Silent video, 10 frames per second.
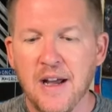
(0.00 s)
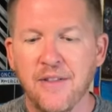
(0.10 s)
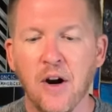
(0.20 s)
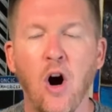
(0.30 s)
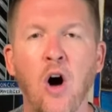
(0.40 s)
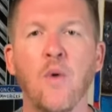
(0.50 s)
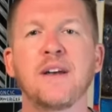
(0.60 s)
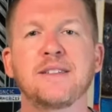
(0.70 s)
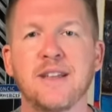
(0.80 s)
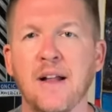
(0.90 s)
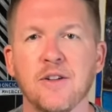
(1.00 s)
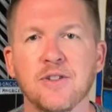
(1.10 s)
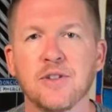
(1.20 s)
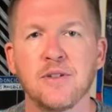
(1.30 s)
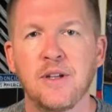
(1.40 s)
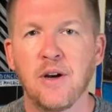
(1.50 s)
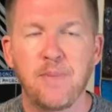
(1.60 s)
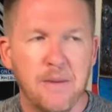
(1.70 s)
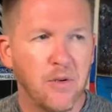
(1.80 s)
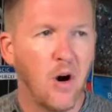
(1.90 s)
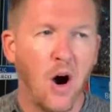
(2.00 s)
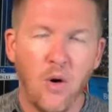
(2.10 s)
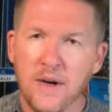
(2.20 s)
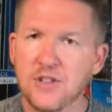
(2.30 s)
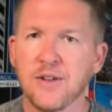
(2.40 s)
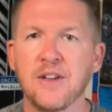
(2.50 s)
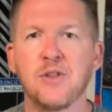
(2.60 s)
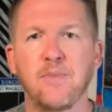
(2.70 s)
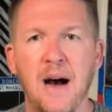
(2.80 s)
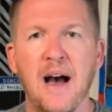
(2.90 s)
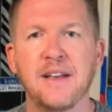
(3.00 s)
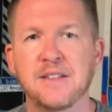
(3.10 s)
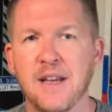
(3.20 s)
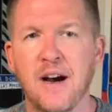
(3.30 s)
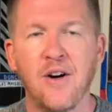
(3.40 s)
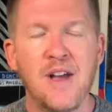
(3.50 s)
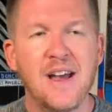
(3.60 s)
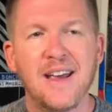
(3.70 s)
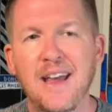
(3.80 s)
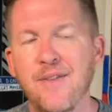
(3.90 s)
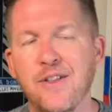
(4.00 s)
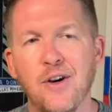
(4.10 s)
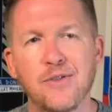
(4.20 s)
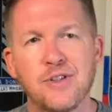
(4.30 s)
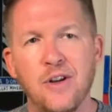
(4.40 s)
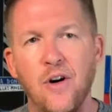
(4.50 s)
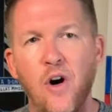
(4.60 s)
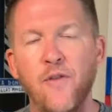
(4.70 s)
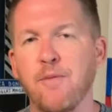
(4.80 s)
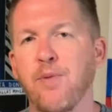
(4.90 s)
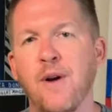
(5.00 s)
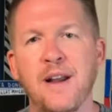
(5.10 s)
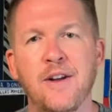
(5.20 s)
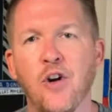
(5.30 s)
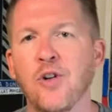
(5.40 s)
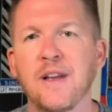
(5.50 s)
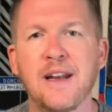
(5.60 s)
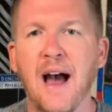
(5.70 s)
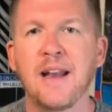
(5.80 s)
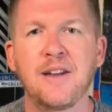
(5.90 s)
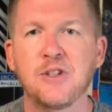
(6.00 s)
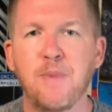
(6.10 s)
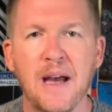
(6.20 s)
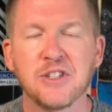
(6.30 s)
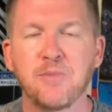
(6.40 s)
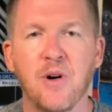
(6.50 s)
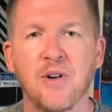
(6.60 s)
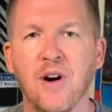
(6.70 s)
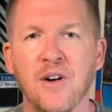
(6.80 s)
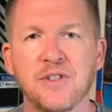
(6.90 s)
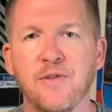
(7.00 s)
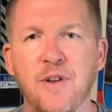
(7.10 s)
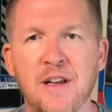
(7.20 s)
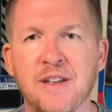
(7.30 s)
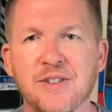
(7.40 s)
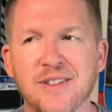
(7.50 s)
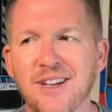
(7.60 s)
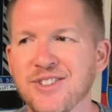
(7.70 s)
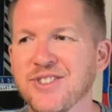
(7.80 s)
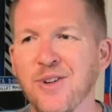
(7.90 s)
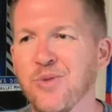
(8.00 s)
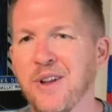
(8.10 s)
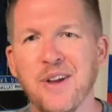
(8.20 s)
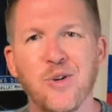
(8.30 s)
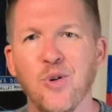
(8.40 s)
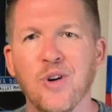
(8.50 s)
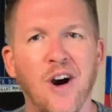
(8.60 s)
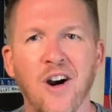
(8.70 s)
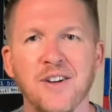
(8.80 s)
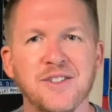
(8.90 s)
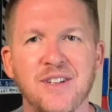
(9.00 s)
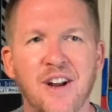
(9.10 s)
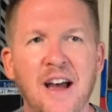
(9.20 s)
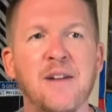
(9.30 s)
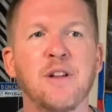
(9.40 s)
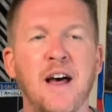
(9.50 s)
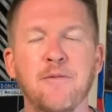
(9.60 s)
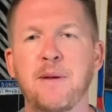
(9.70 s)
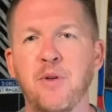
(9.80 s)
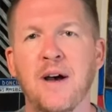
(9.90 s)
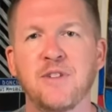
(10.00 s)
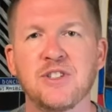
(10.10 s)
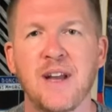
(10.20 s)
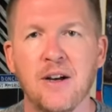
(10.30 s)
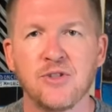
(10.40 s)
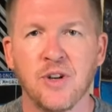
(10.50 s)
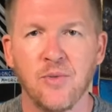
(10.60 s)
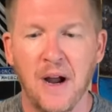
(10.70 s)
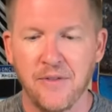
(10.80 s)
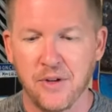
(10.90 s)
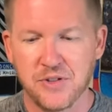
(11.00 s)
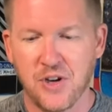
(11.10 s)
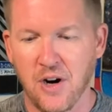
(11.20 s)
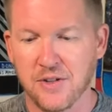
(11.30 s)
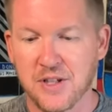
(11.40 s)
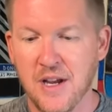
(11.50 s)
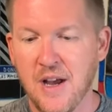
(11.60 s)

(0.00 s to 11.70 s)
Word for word: they're always sellers. You know, people are always looking to buy, sell. Even those, you know, overprinted early nineties basketball cards of his, they're still really cool cards. You know, and a lot of people have nostalgia around those cards.